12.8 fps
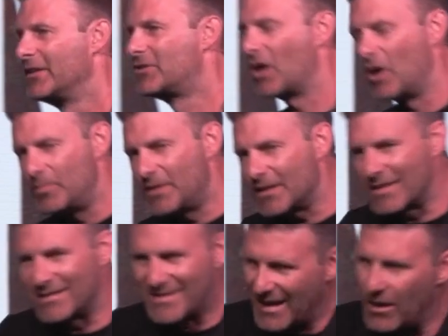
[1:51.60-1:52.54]
Job
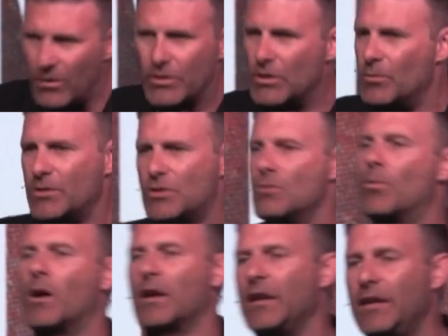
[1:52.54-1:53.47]
doesn't tell you what you want to